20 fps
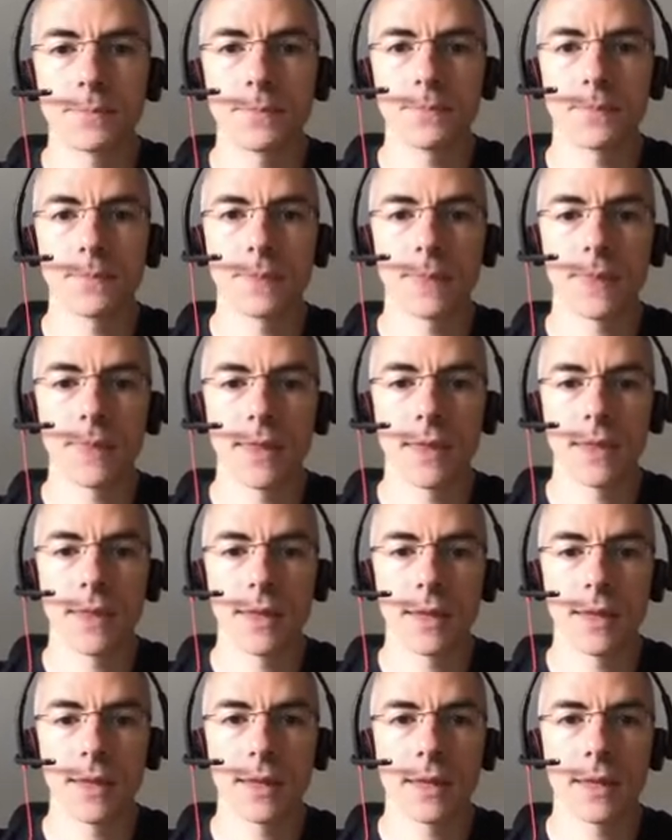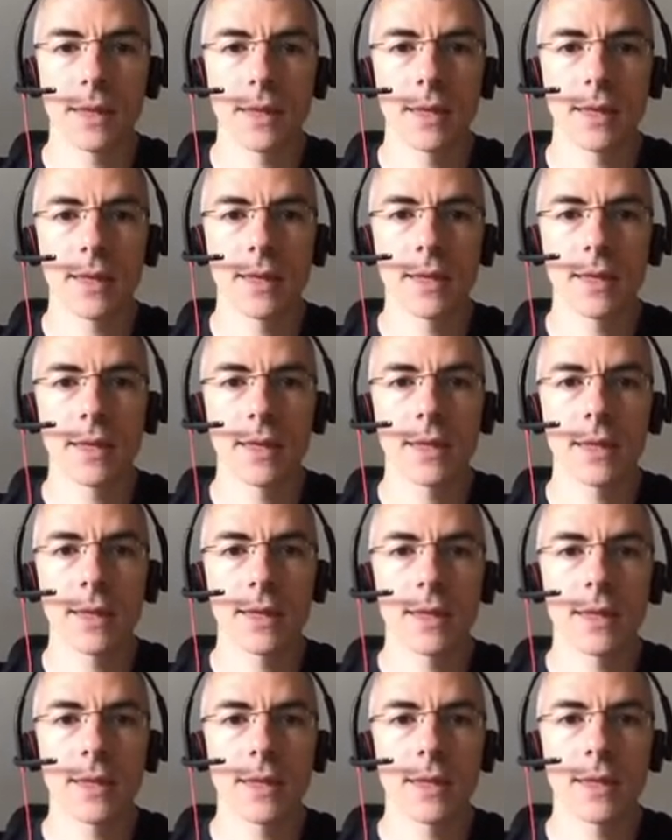
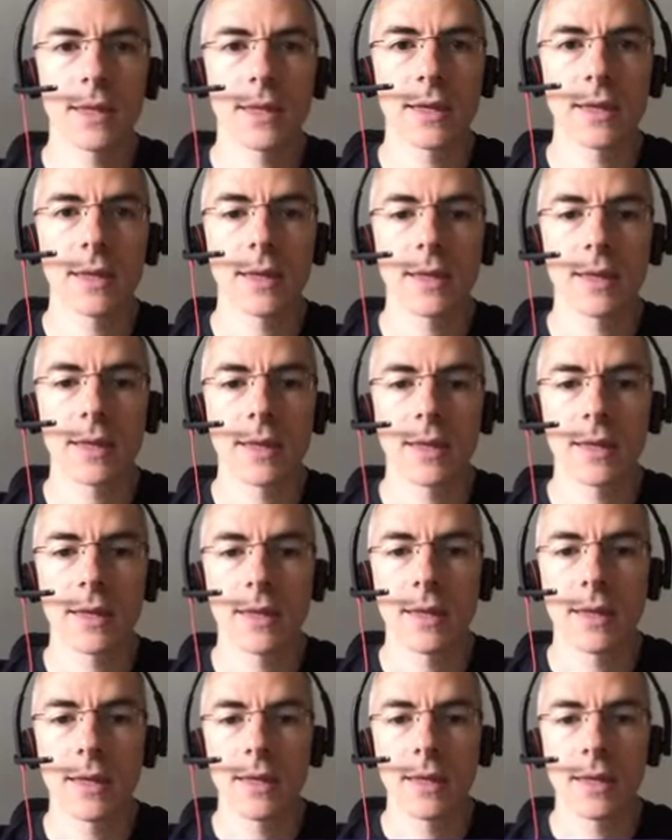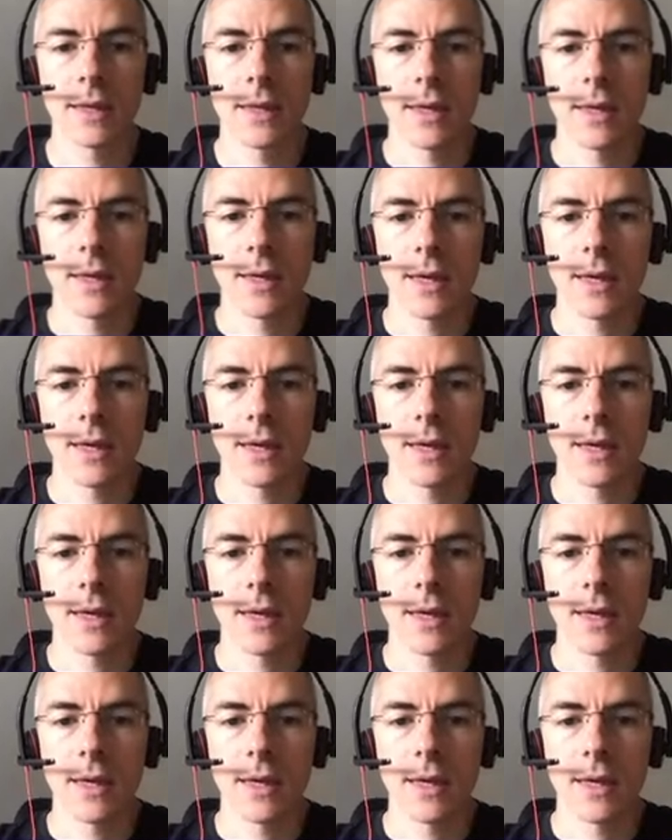[no speech]